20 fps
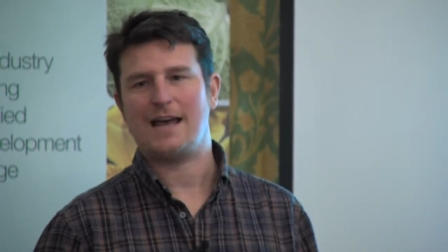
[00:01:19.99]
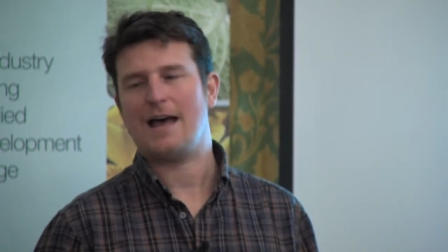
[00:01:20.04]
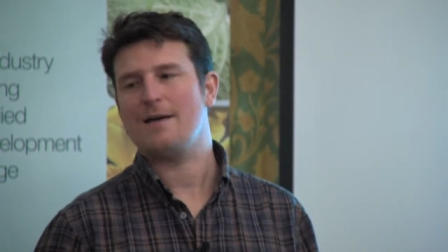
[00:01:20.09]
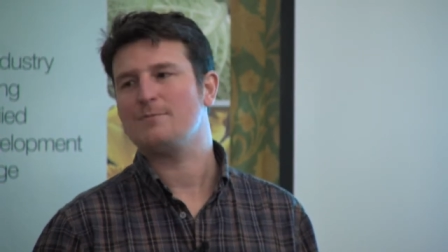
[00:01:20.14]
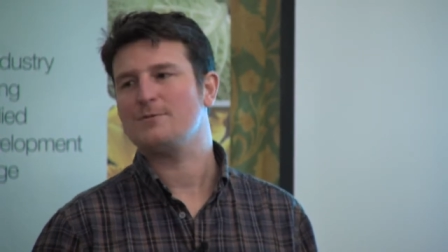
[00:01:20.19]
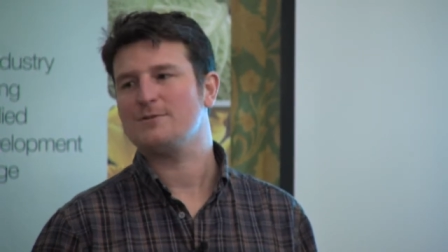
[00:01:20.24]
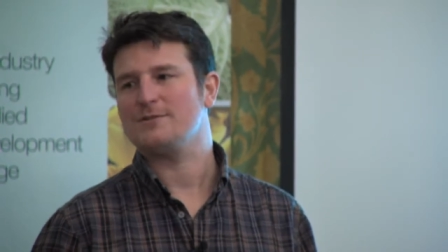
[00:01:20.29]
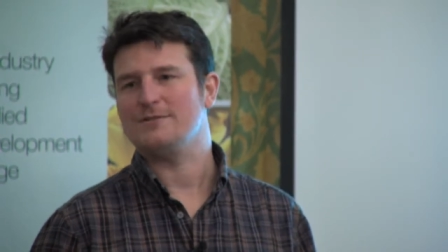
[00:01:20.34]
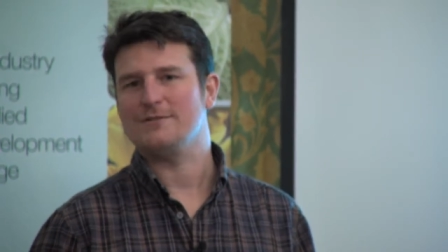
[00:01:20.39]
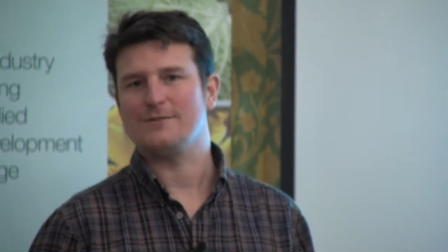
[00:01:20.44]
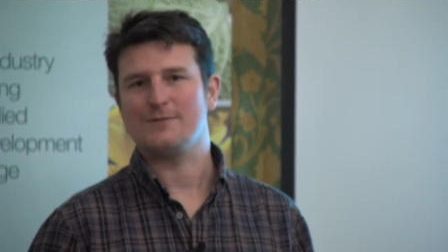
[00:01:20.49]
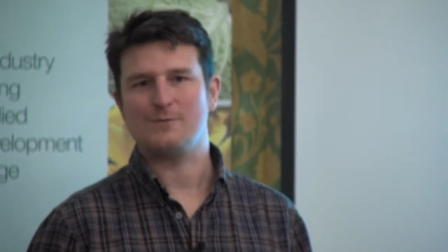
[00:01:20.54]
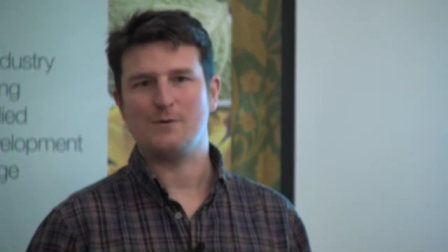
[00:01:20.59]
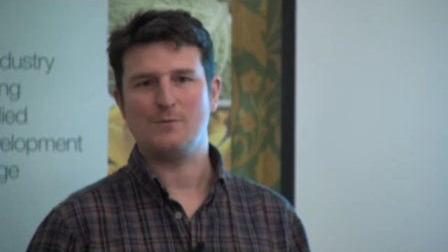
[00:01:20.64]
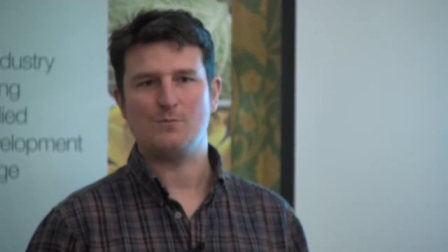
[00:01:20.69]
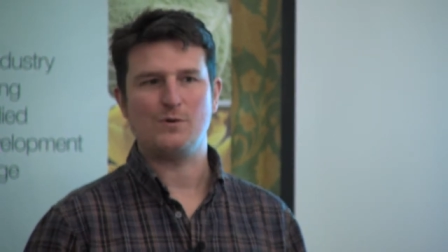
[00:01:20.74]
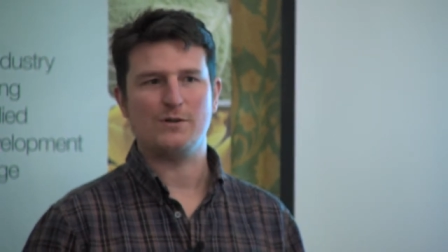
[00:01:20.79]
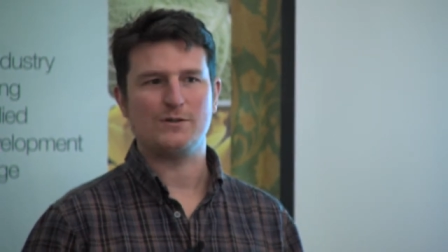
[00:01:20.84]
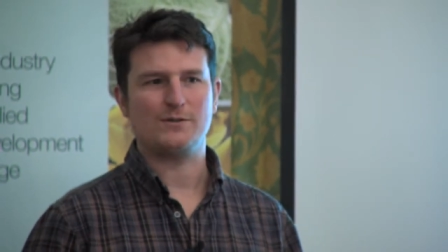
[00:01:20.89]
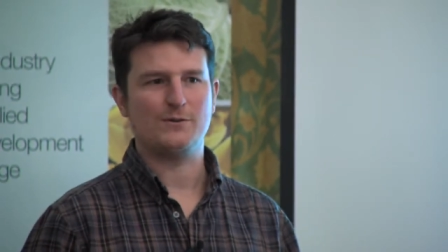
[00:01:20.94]
absence
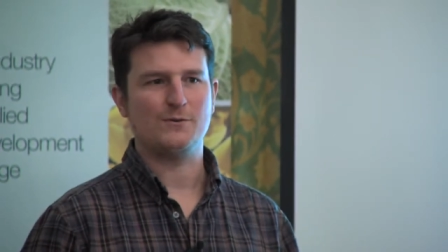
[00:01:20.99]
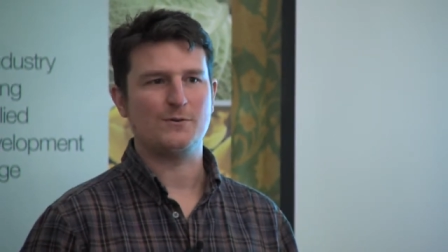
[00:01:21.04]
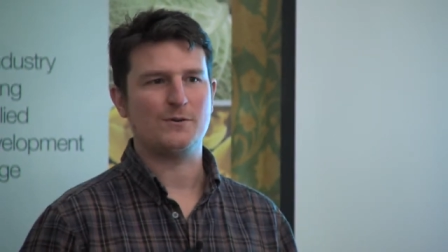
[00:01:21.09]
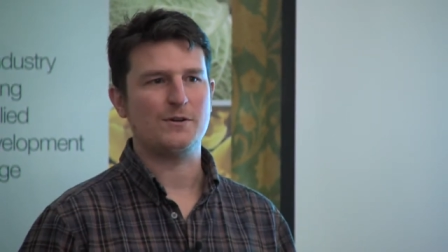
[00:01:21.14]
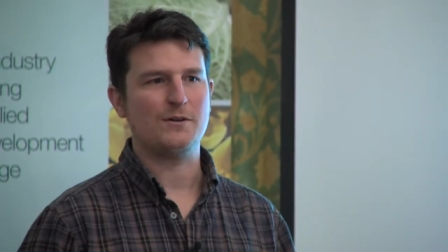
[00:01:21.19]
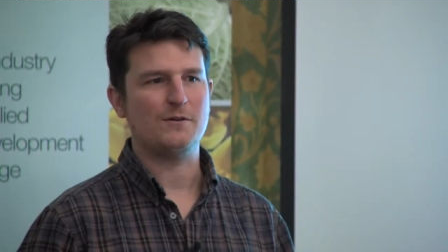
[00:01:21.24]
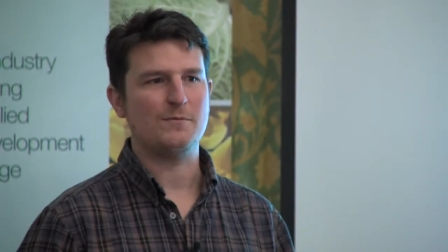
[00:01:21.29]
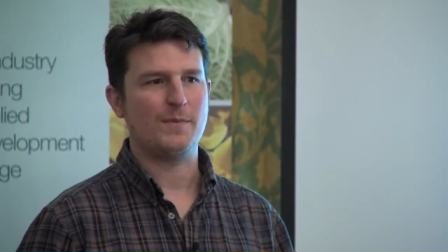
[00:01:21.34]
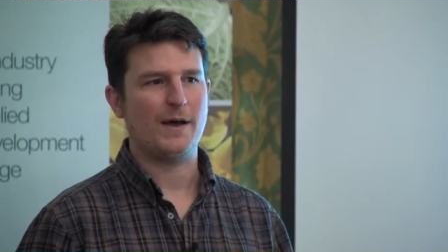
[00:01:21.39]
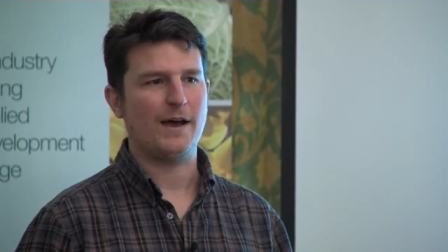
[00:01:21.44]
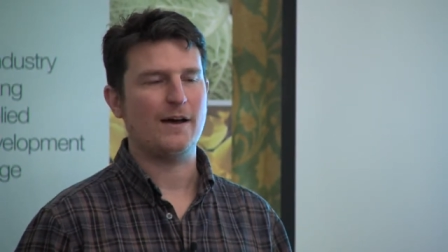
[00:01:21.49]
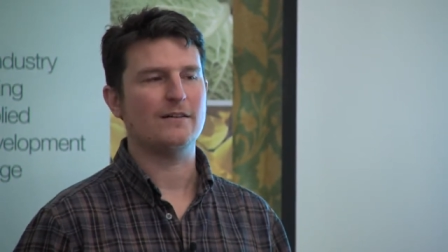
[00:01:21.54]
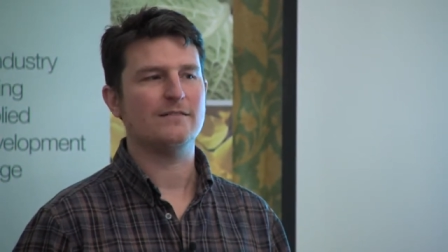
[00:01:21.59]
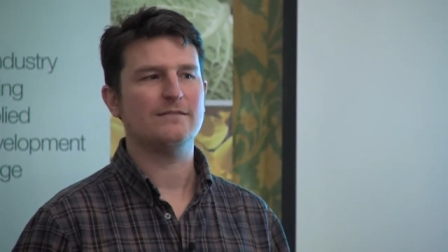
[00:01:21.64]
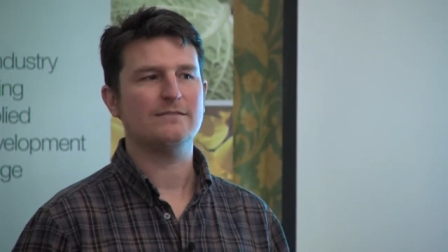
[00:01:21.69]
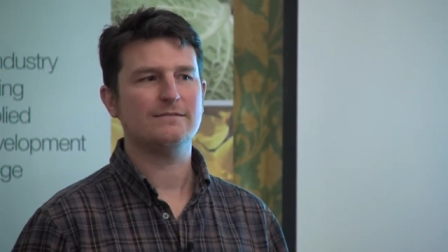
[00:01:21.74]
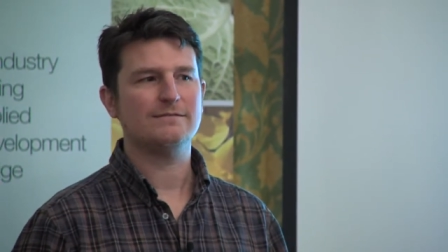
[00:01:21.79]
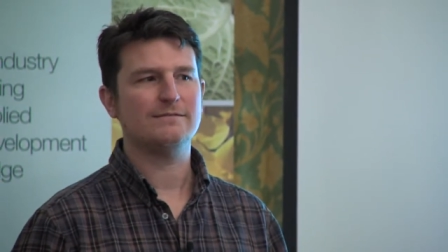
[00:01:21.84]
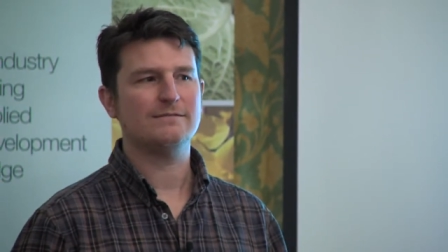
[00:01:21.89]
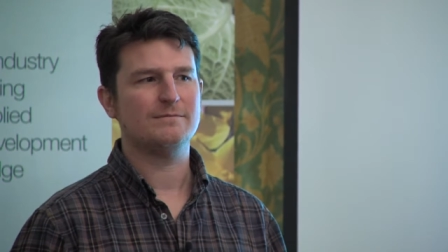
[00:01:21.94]
when we're talking about
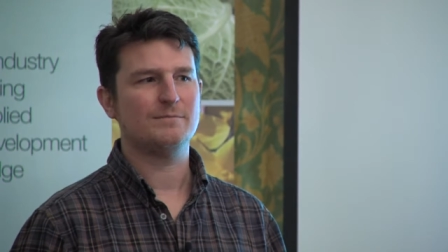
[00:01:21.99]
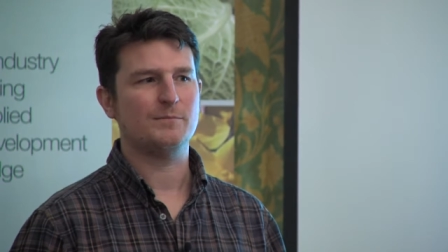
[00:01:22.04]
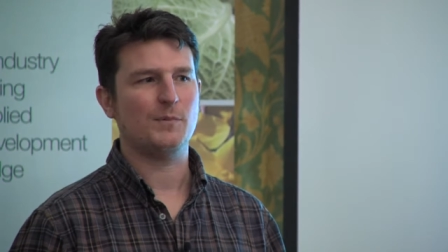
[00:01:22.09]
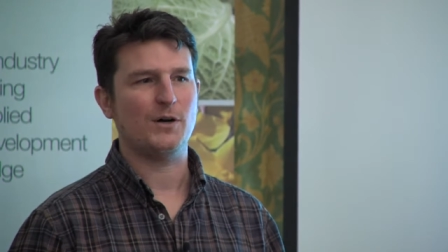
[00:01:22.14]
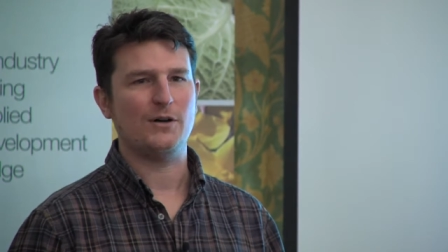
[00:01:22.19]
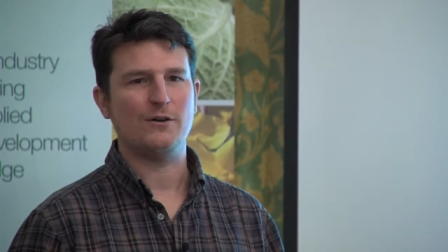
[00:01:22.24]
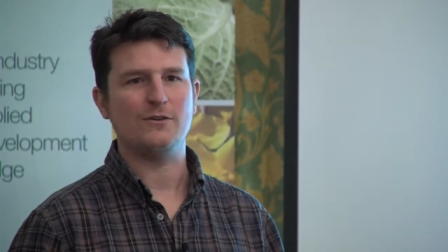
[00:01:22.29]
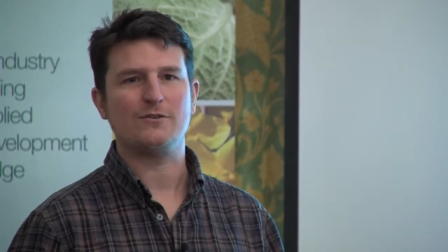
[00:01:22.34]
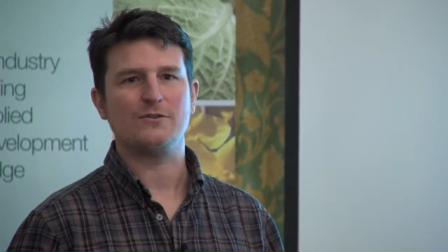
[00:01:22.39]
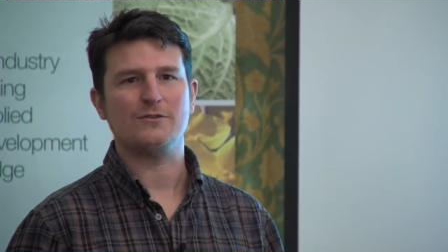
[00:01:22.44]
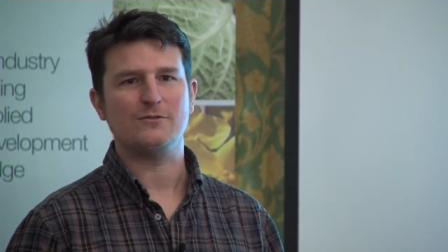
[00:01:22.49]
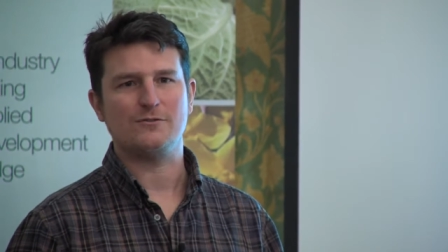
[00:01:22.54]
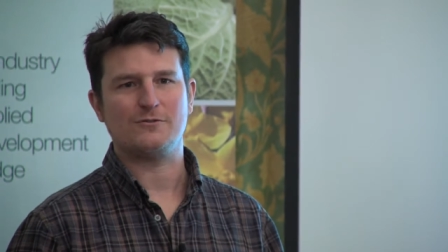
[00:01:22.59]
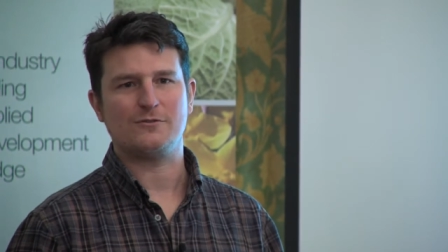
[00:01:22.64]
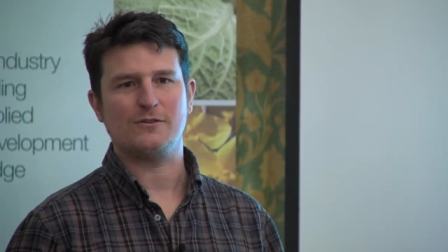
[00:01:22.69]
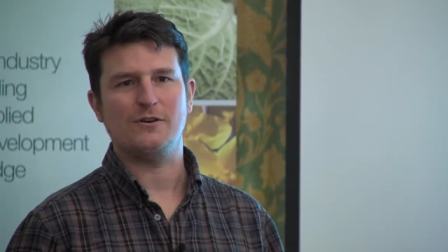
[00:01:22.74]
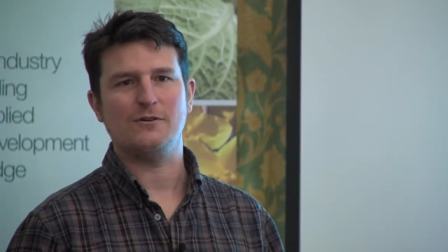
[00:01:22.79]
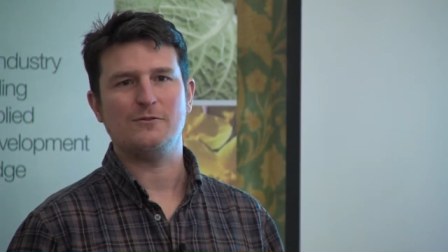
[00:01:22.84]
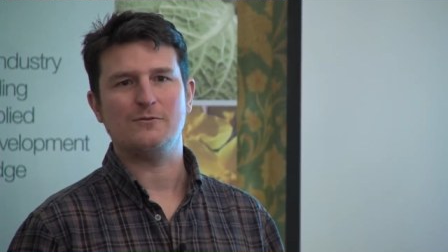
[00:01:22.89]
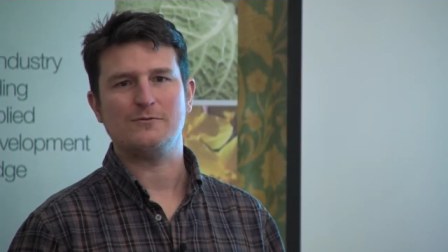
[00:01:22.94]

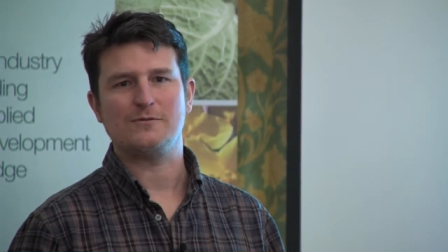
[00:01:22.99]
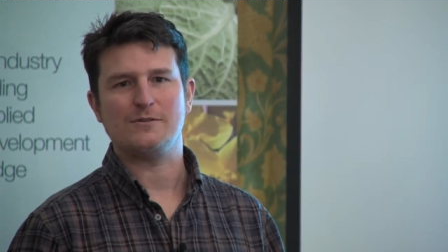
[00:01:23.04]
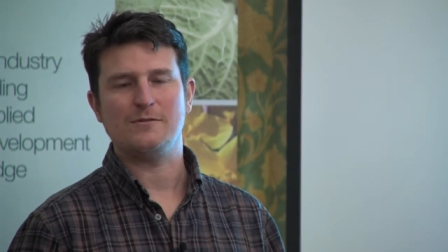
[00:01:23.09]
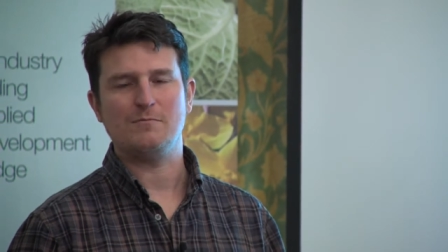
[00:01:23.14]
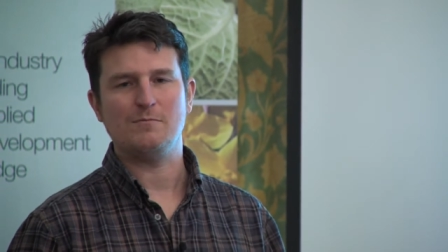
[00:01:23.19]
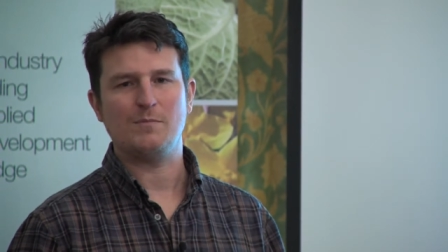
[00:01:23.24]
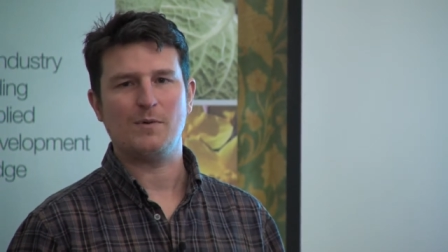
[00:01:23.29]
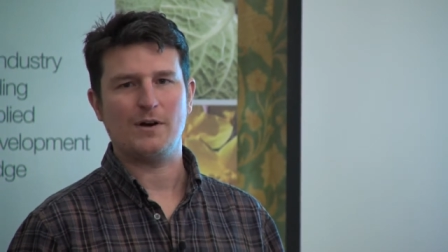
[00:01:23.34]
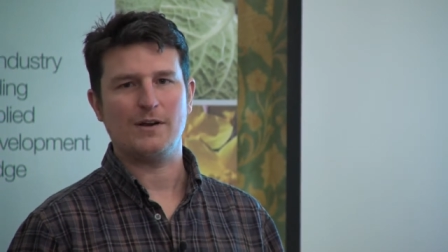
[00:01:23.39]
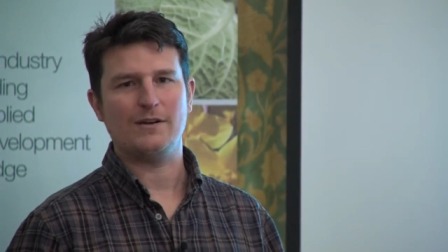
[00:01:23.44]
biocontrols and